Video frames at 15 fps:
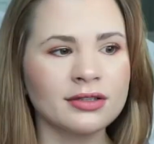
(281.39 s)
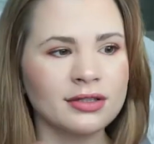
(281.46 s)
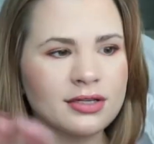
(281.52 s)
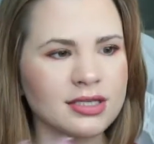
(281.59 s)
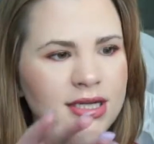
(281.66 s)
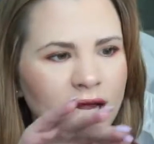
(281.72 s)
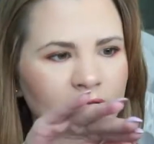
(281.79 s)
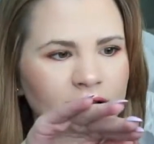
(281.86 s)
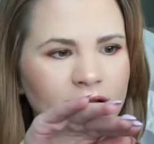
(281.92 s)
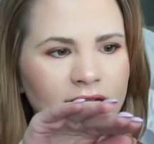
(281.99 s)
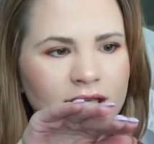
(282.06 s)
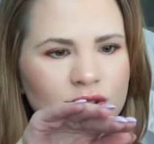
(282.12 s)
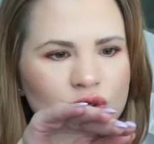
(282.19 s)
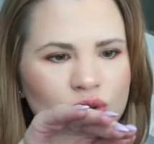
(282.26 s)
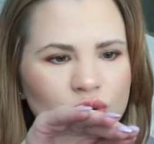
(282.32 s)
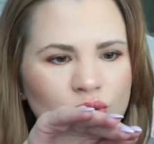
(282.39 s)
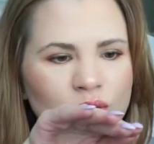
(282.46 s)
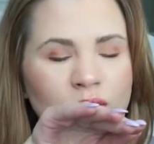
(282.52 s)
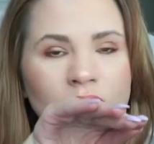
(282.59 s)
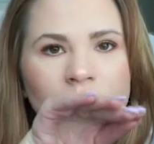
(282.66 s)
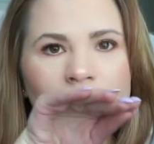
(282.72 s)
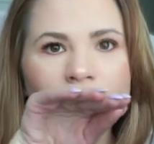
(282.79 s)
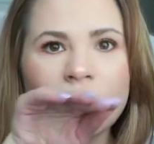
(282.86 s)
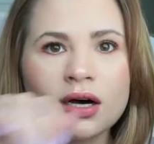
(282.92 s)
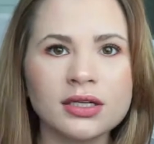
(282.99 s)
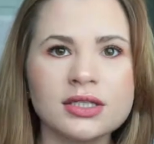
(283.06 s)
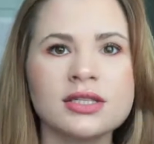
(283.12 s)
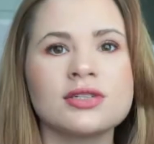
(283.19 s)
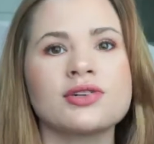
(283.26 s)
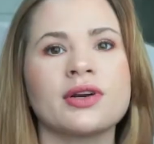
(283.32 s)
there's nothing to
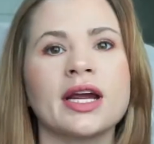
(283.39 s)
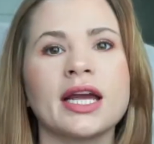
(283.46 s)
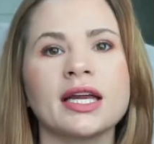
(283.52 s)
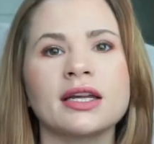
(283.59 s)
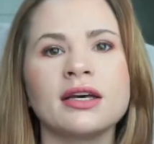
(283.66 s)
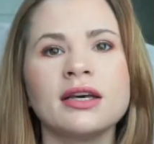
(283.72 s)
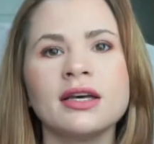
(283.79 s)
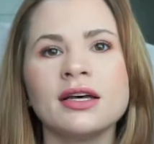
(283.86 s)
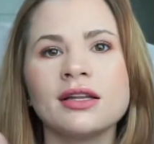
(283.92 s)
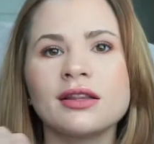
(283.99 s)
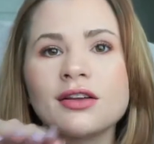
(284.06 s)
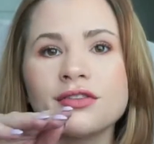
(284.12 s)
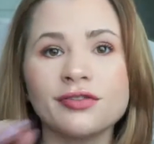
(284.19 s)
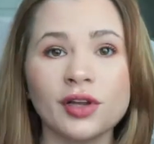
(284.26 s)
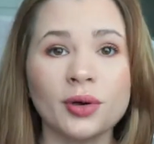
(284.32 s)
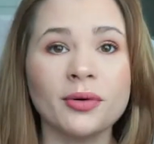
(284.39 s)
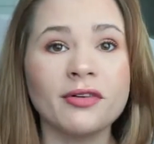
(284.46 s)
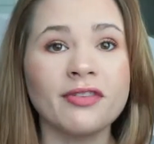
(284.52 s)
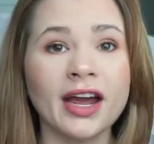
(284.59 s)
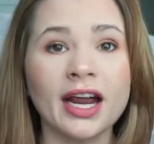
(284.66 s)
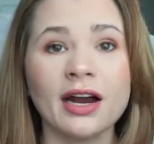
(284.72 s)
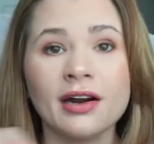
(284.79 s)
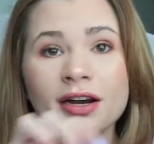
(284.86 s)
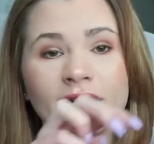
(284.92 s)
concentrate the flow of air.